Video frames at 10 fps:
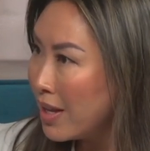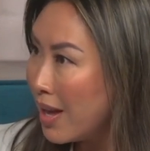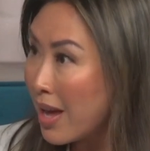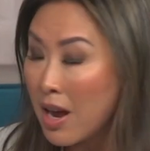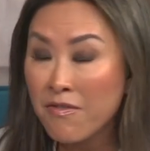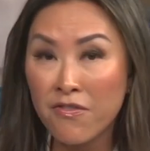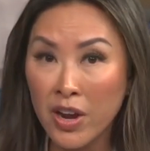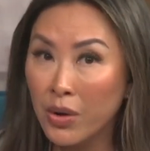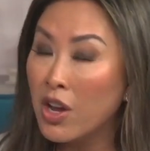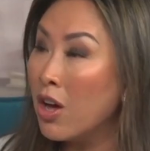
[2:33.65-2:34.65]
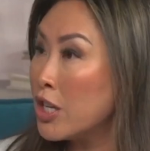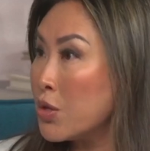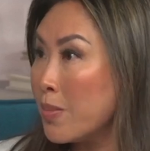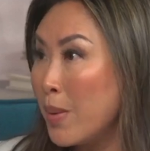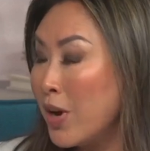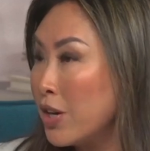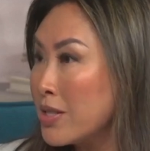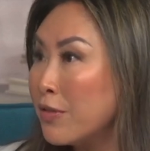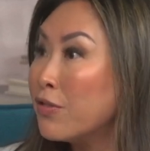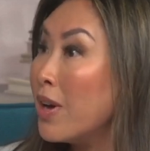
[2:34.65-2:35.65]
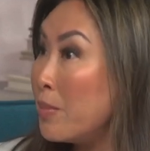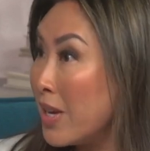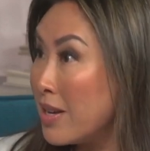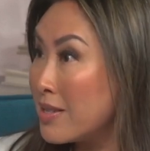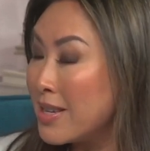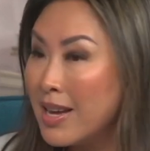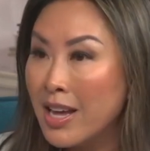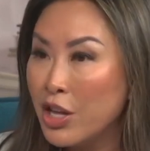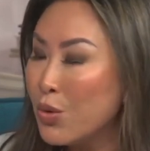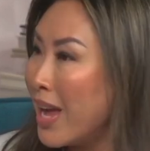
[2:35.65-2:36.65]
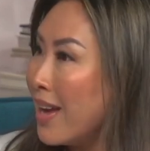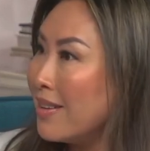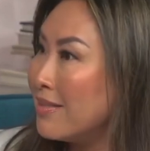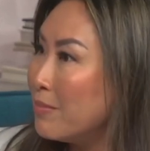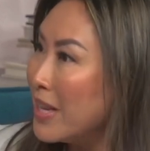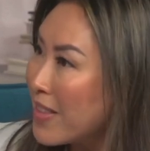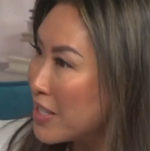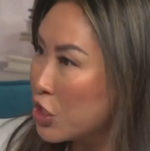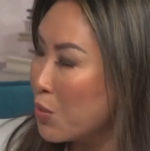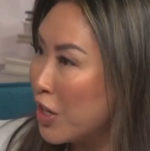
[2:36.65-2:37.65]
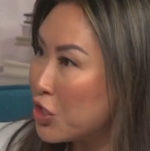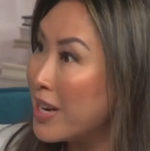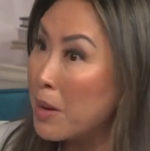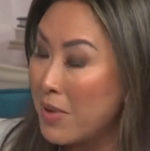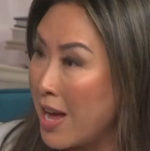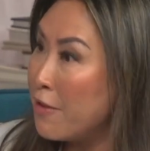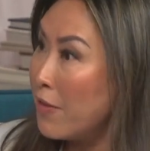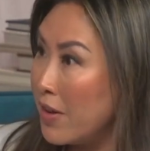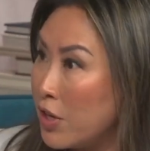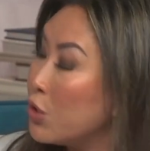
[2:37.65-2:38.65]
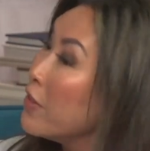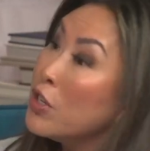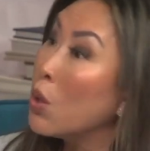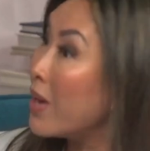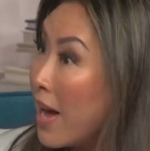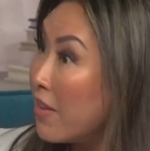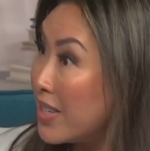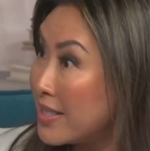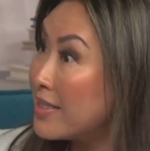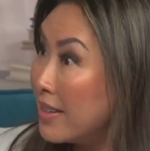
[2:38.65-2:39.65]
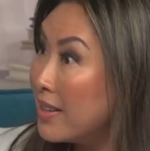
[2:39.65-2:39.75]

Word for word: And I'm very honest with my buyers up front because you can't be in that situation situation and pay 500 if you don't have it.